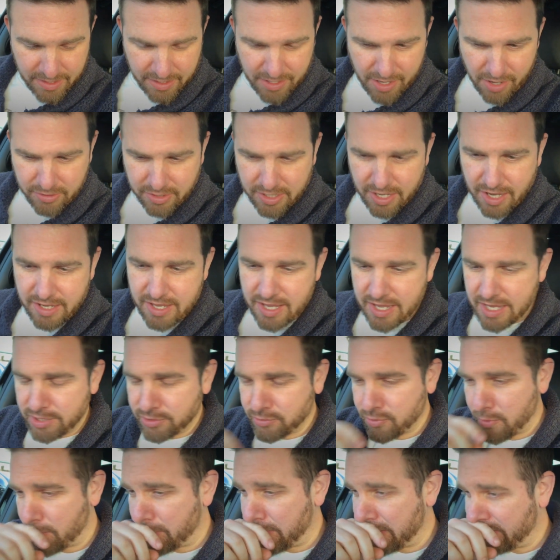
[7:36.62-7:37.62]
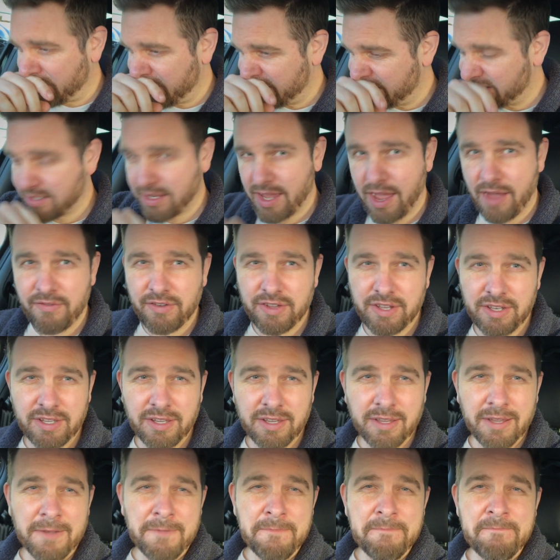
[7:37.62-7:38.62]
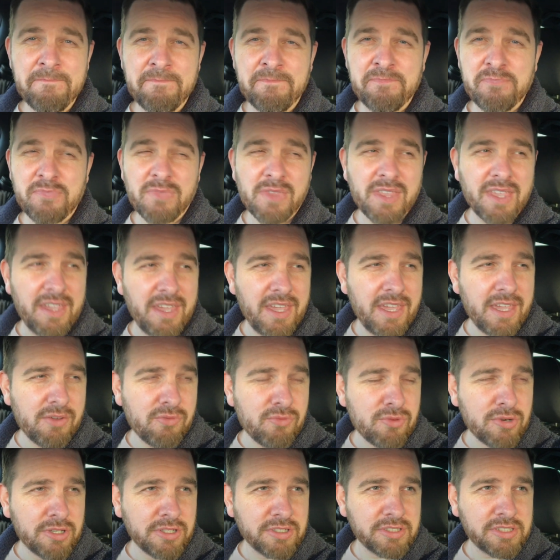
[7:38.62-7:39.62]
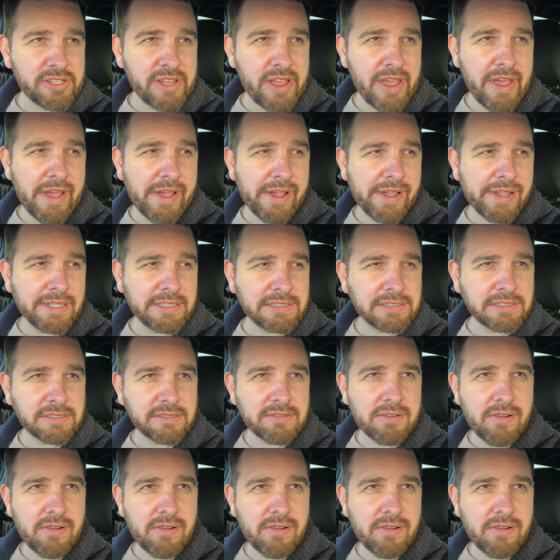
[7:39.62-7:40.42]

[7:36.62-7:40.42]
Okay, here's what we've discovered. It was a